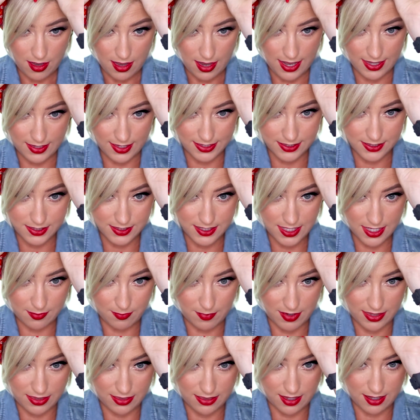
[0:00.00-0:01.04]
I like to take
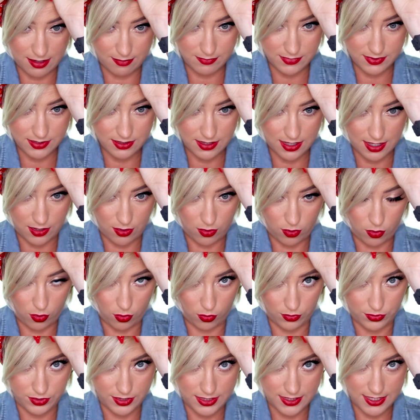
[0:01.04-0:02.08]
my thumbs and
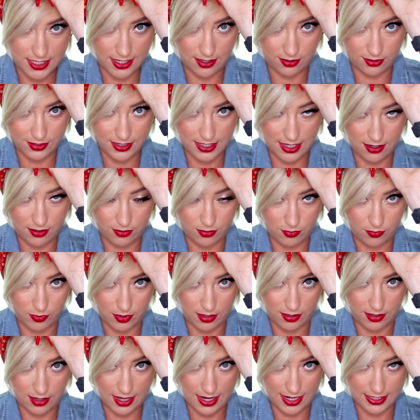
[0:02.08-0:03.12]
hold the tail down
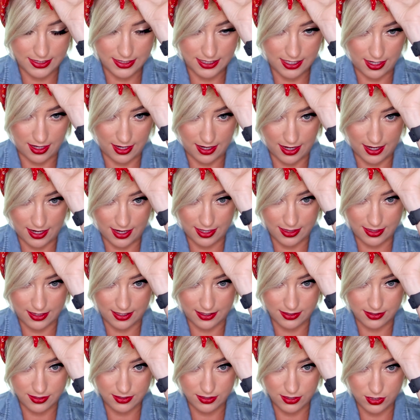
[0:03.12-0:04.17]
while I tie
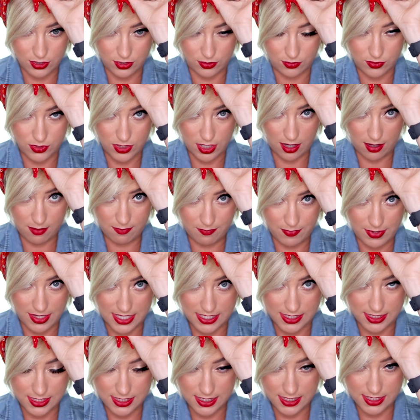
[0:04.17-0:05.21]
these two top
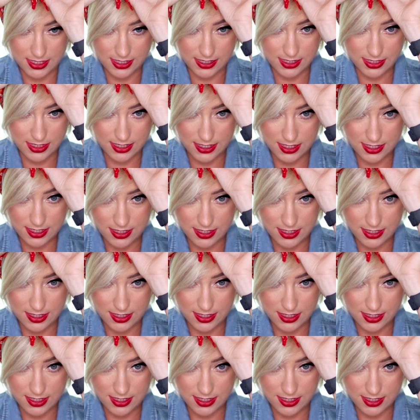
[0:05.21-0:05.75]
pieces.